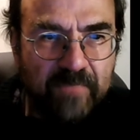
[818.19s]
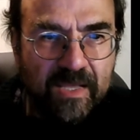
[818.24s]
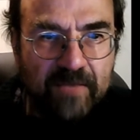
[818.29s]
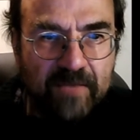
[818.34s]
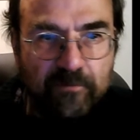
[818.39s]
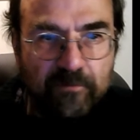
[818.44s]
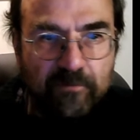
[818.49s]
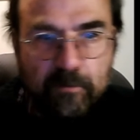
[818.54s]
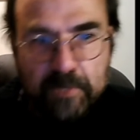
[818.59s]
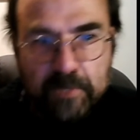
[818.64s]

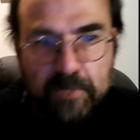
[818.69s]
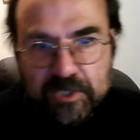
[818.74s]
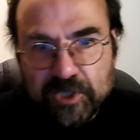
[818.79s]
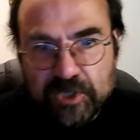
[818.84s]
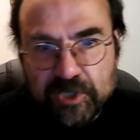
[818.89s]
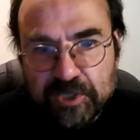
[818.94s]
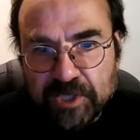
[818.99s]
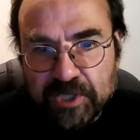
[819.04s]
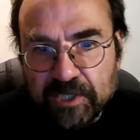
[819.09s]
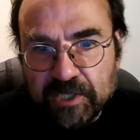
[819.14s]
very much in
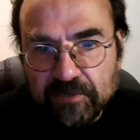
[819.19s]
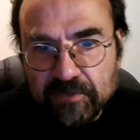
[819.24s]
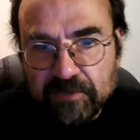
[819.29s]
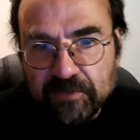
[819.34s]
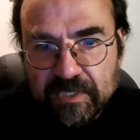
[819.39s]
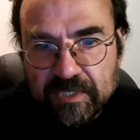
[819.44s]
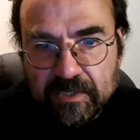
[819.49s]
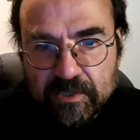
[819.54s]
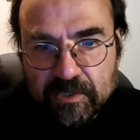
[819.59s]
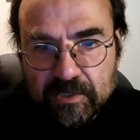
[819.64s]
gender
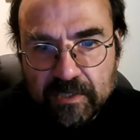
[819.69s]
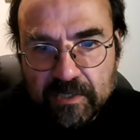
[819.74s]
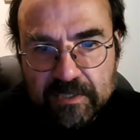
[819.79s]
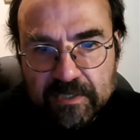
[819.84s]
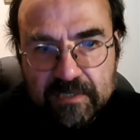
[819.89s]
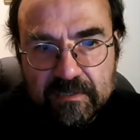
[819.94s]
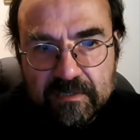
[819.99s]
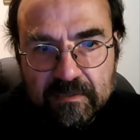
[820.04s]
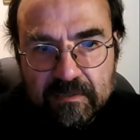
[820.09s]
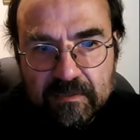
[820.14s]

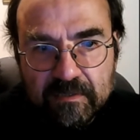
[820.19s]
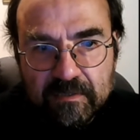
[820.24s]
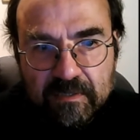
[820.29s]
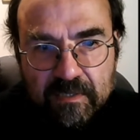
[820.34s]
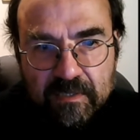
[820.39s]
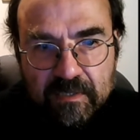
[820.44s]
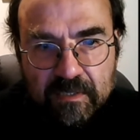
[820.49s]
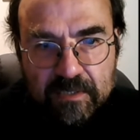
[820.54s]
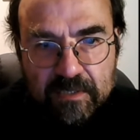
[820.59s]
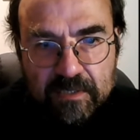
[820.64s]
essentialist
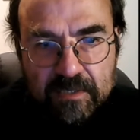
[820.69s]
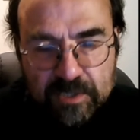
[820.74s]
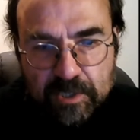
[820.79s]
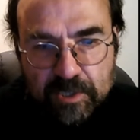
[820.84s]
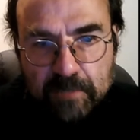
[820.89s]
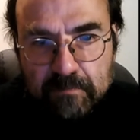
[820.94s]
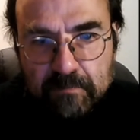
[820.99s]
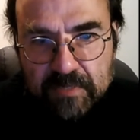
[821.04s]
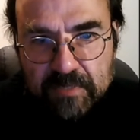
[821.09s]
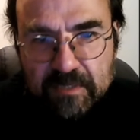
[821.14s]

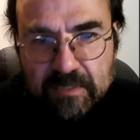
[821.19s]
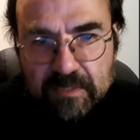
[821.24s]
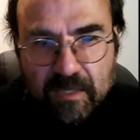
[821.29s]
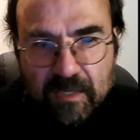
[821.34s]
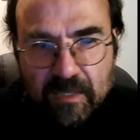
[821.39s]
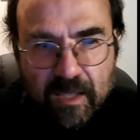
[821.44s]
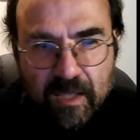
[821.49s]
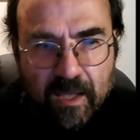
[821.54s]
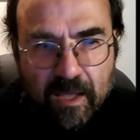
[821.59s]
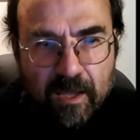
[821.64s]
terms.
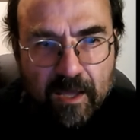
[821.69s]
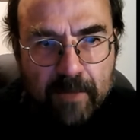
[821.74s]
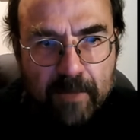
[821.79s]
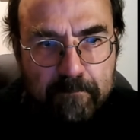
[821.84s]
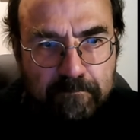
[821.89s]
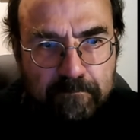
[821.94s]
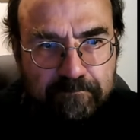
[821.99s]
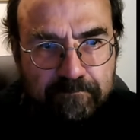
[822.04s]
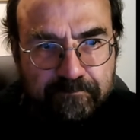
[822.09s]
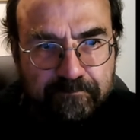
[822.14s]

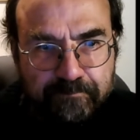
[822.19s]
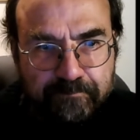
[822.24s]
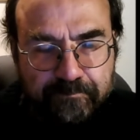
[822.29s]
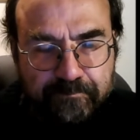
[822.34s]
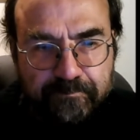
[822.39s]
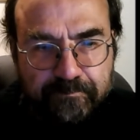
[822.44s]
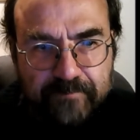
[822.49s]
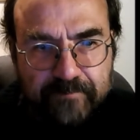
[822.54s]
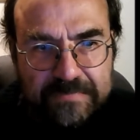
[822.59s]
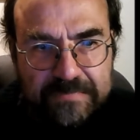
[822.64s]

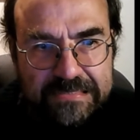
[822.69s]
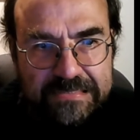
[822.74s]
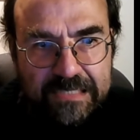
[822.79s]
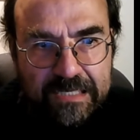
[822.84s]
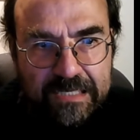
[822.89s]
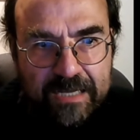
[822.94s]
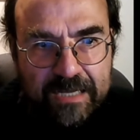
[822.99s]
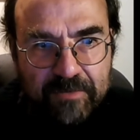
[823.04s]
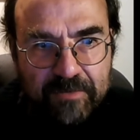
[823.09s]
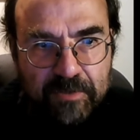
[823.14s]

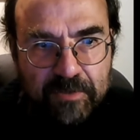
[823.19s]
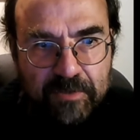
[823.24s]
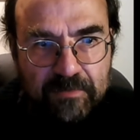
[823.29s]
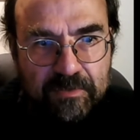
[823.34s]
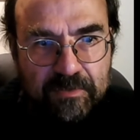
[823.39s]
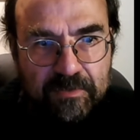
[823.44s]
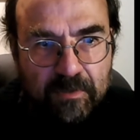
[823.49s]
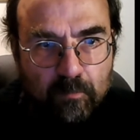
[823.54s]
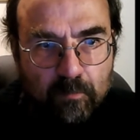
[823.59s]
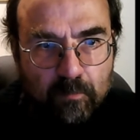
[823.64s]

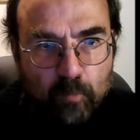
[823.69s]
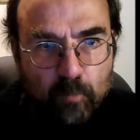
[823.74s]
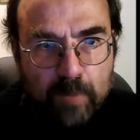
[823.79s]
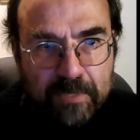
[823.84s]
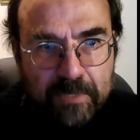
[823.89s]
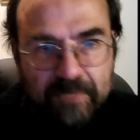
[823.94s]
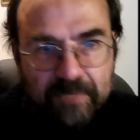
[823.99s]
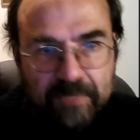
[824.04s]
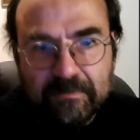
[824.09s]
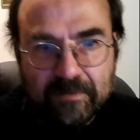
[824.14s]
That
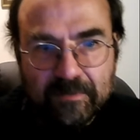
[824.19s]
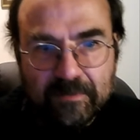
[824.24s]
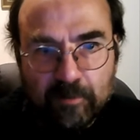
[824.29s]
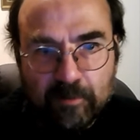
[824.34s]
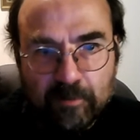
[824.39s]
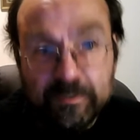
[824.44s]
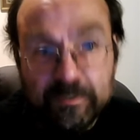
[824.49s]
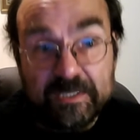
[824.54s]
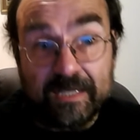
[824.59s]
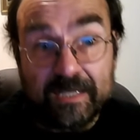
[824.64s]
women,
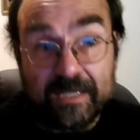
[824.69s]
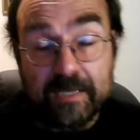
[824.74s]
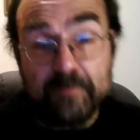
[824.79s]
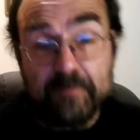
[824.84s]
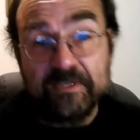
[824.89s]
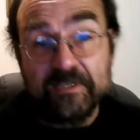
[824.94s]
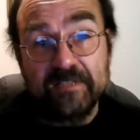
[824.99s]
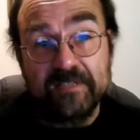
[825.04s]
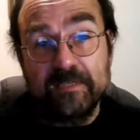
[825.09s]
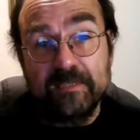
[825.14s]
almost like he
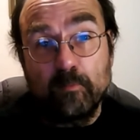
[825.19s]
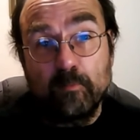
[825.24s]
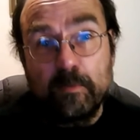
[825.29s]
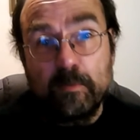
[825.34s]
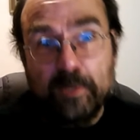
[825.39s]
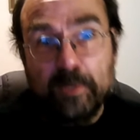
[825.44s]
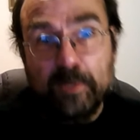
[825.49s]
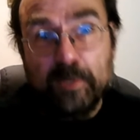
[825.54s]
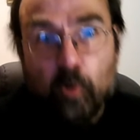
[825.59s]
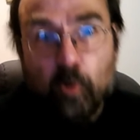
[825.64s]
presents that
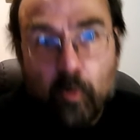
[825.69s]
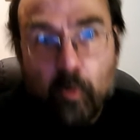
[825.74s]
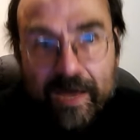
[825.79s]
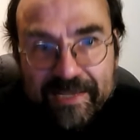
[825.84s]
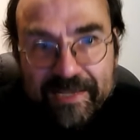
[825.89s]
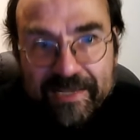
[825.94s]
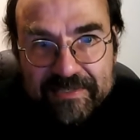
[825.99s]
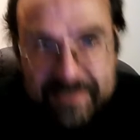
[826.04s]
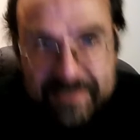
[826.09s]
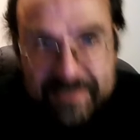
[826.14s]
women
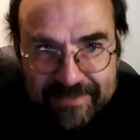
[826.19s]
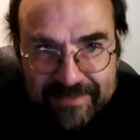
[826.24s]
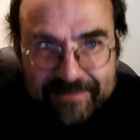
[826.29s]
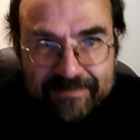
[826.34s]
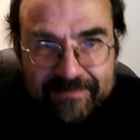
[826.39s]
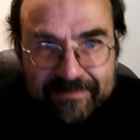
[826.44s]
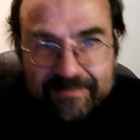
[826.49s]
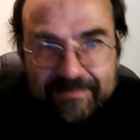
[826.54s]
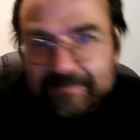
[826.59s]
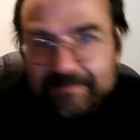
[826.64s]
always
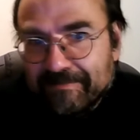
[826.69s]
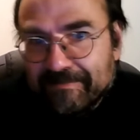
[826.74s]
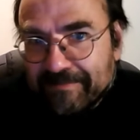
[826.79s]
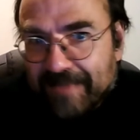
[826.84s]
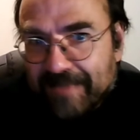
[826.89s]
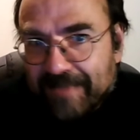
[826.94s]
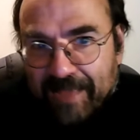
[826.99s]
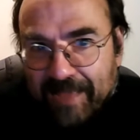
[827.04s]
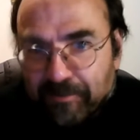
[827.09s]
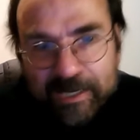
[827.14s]

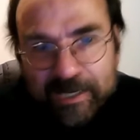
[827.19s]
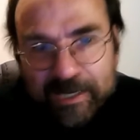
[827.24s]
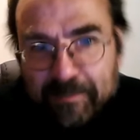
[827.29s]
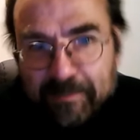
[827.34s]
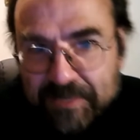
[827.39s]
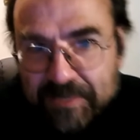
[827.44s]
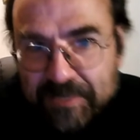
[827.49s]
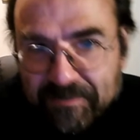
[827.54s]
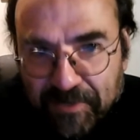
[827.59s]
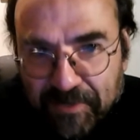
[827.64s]
have an
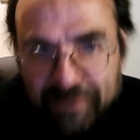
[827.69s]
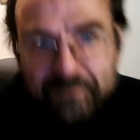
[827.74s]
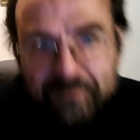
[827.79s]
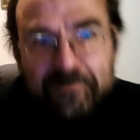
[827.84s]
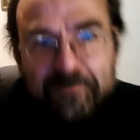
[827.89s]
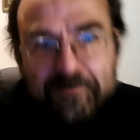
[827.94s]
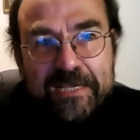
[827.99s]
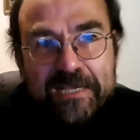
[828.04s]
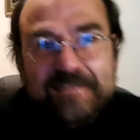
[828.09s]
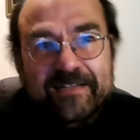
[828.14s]
animus figure
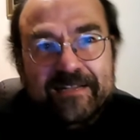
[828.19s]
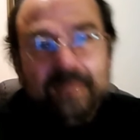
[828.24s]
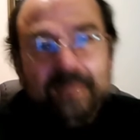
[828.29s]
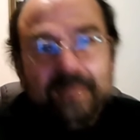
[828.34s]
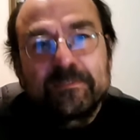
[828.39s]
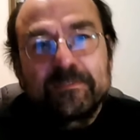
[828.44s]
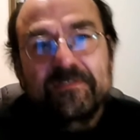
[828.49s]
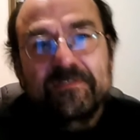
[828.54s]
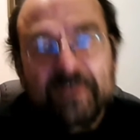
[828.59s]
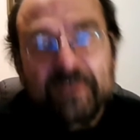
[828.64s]
or need an
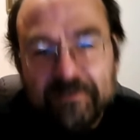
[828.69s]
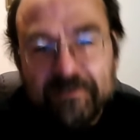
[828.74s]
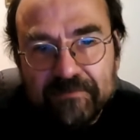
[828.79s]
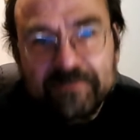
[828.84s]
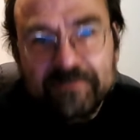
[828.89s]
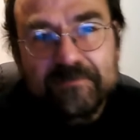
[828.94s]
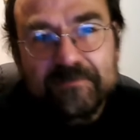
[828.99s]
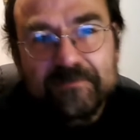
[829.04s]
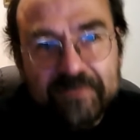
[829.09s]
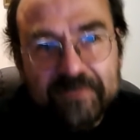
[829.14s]
animus figure, and
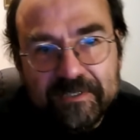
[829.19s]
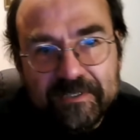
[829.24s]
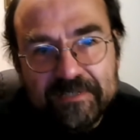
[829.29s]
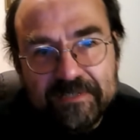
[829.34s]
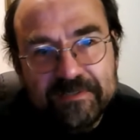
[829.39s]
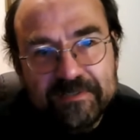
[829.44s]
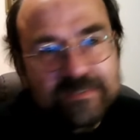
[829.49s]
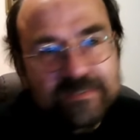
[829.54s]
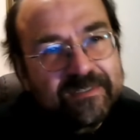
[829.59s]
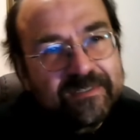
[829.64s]

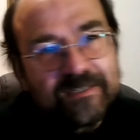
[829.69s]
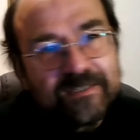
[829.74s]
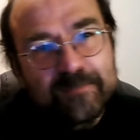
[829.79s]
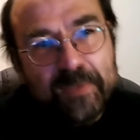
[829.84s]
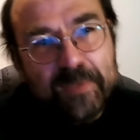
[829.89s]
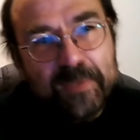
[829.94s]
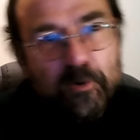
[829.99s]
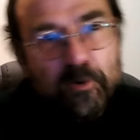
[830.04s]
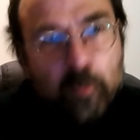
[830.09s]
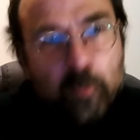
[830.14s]

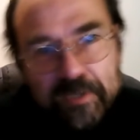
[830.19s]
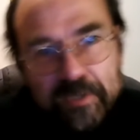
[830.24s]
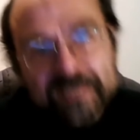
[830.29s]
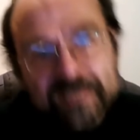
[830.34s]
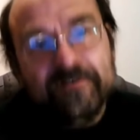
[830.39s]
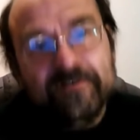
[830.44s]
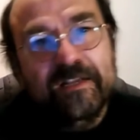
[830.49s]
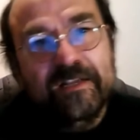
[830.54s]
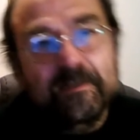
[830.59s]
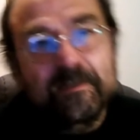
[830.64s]
men always have
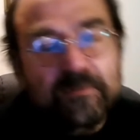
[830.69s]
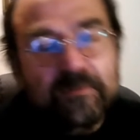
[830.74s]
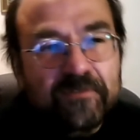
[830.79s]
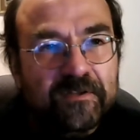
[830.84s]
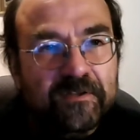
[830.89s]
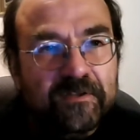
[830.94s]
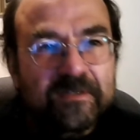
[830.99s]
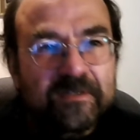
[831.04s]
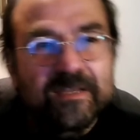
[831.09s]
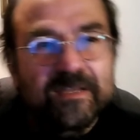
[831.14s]
an anima figure.